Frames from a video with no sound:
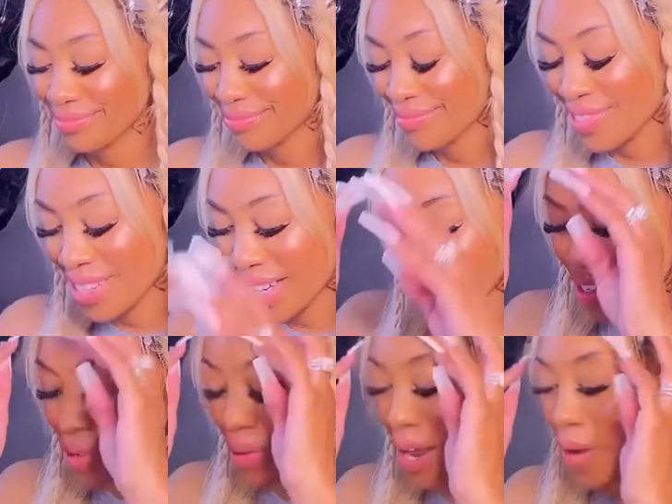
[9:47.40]
You guys
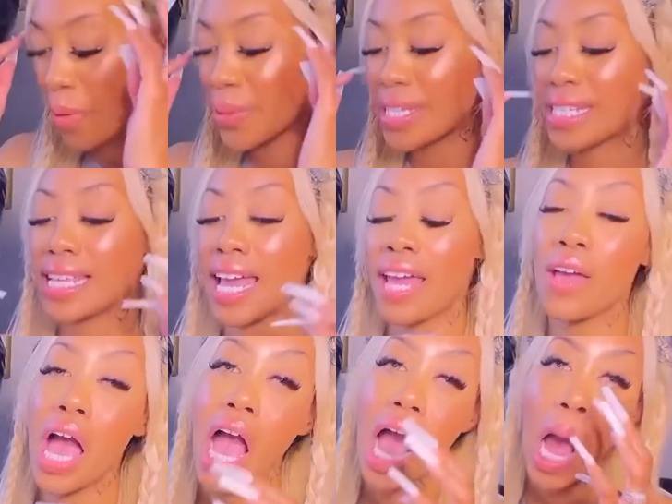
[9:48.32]
know what I always say.
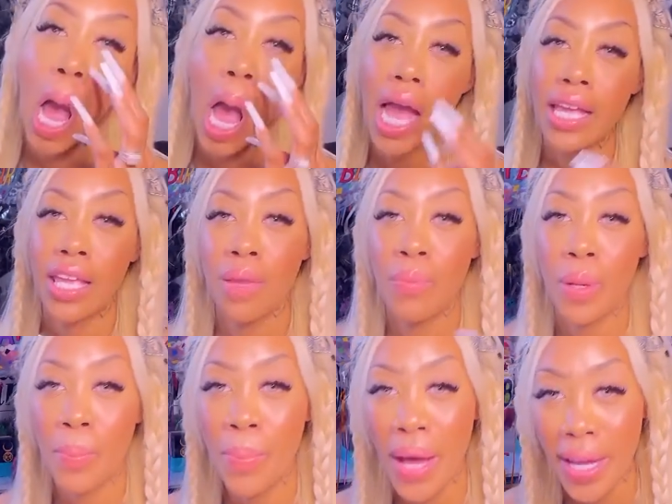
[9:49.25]
Keep it
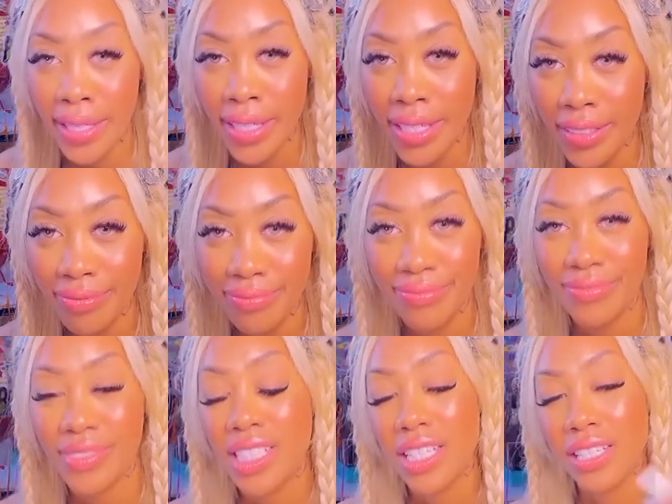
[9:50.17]
a buck.
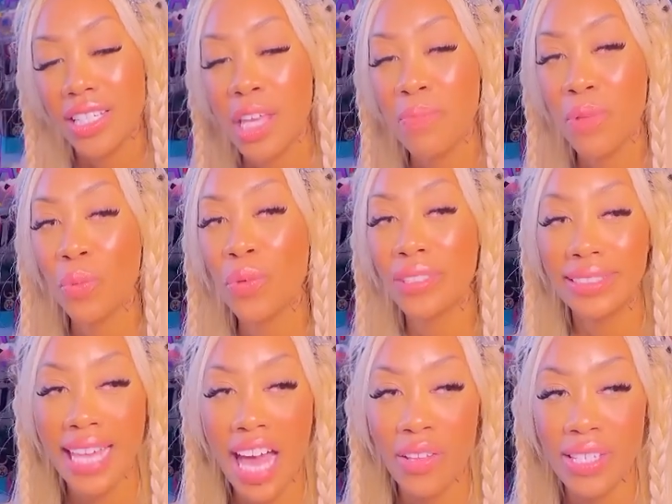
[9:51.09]
Keep it
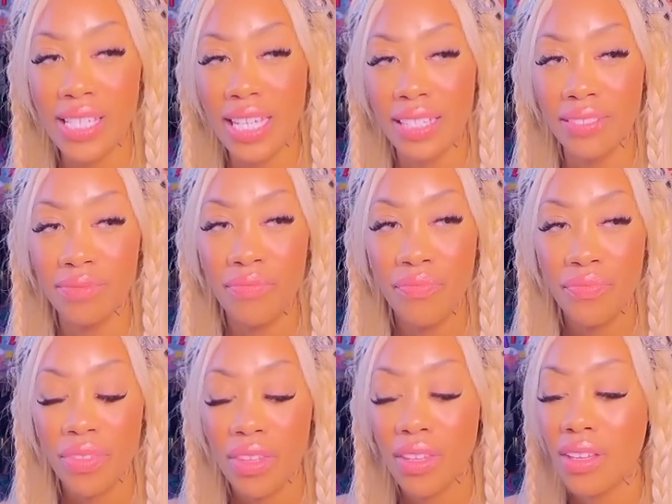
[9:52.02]
1,000.
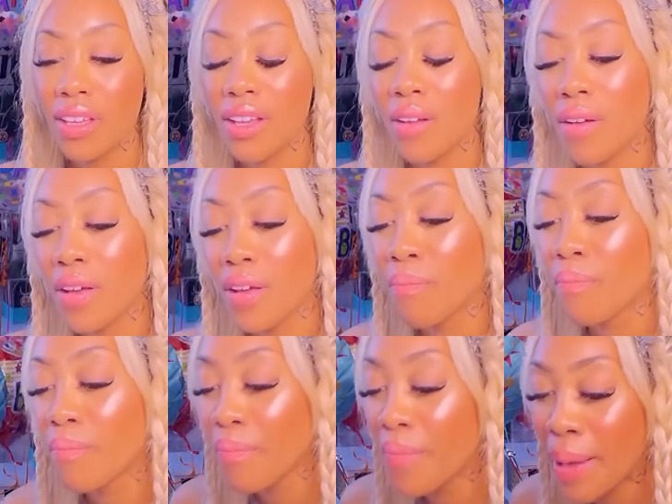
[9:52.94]

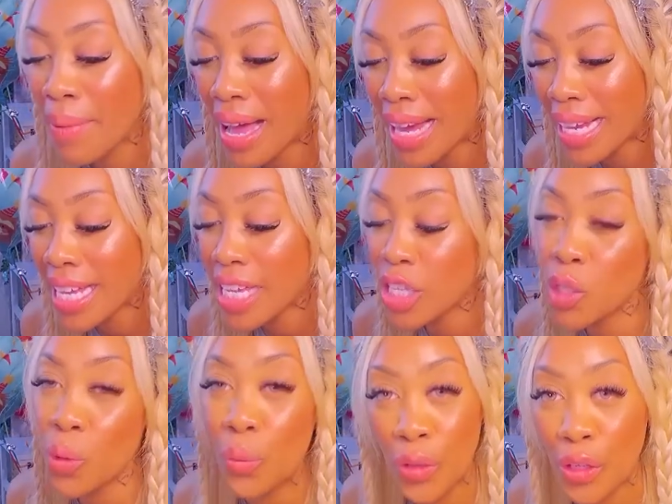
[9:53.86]
My body is
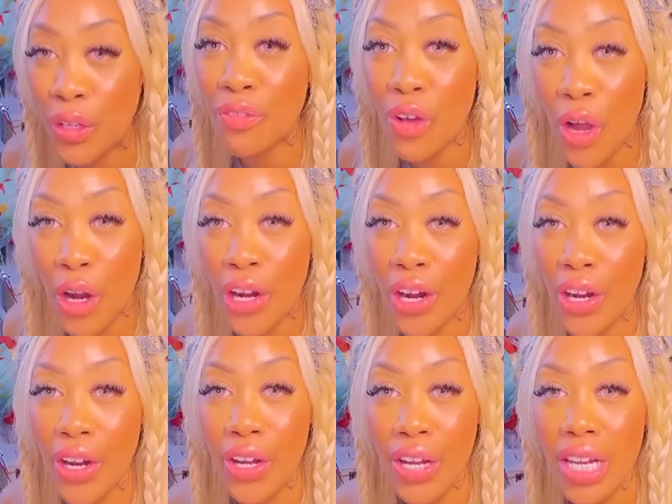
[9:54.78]
a work of
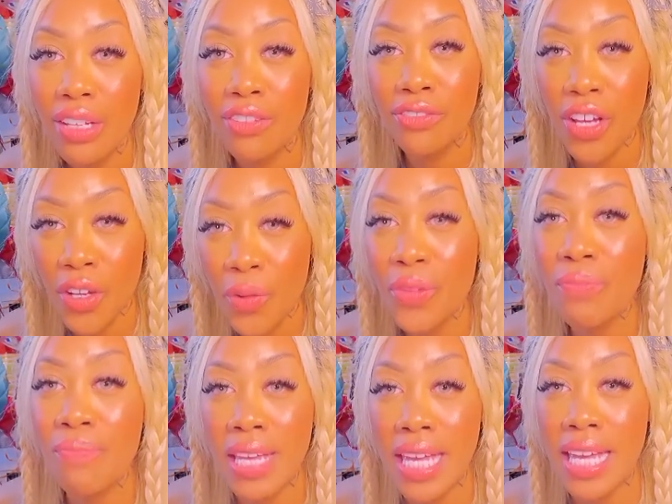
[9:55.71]
art. Fuck with
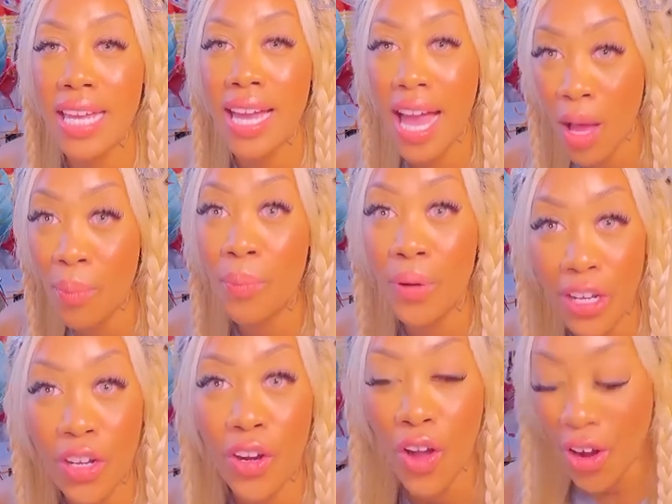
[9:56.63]
me. I'll
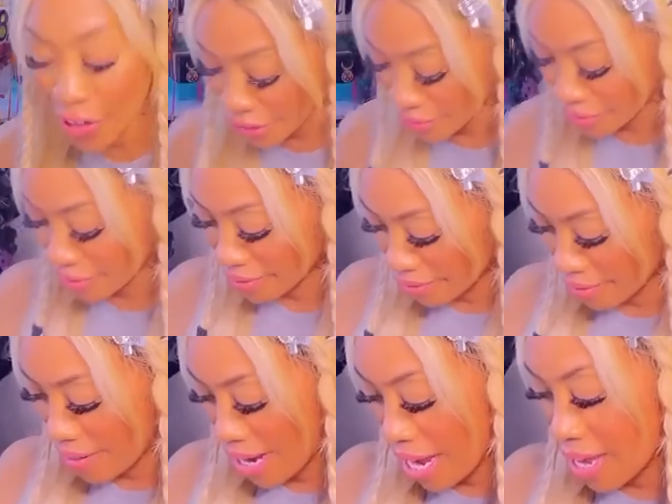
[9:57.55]
break your heart.
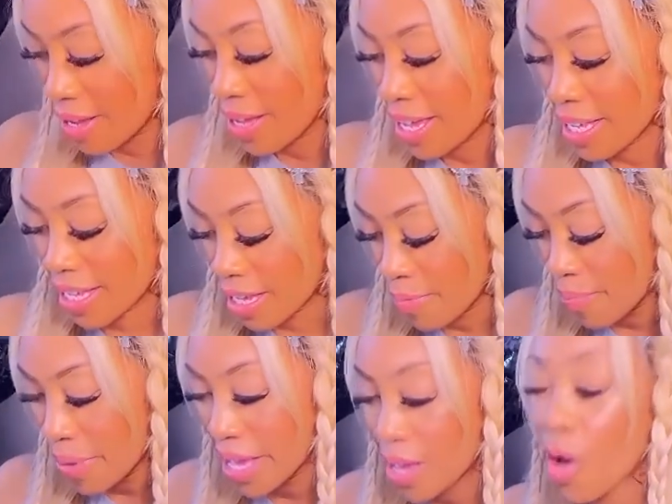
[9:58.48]
Okay? Keep
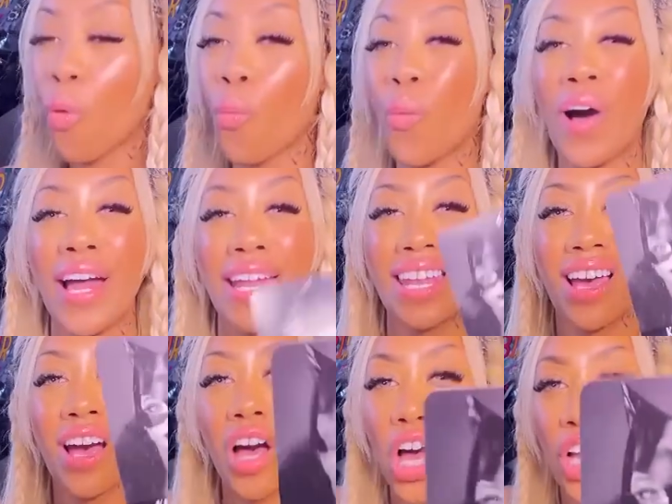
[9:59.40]
it
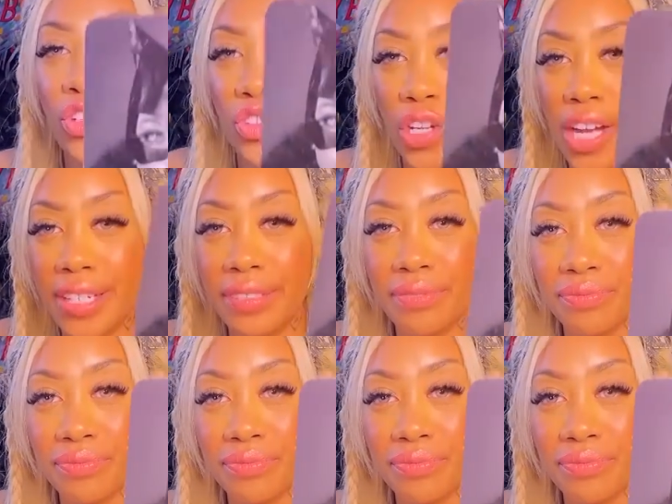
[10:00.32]
100.